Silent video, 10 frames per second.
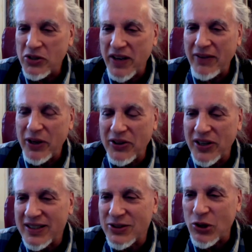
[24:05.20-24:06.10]
of
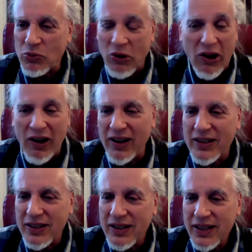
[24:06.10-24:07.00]
everything is so
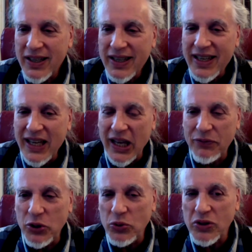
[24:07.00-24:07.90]
wrong.
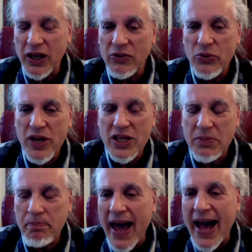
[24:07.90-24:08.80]
If you can
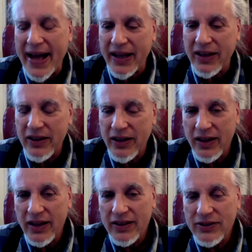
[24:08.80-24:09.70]
reach back
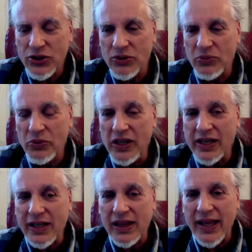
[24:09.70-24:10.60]
to
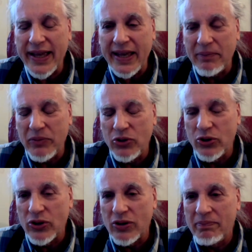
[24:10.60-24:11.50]
reclaim
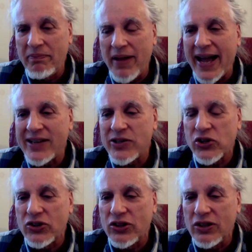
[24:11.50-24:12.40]
your
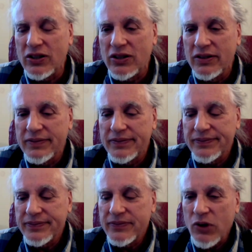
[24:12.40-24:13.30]
magical
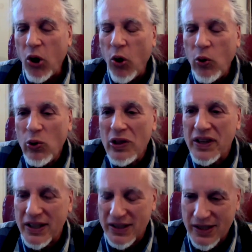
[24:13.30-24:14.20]

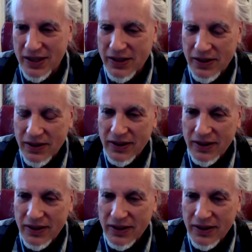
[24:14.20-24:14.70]
wholeness,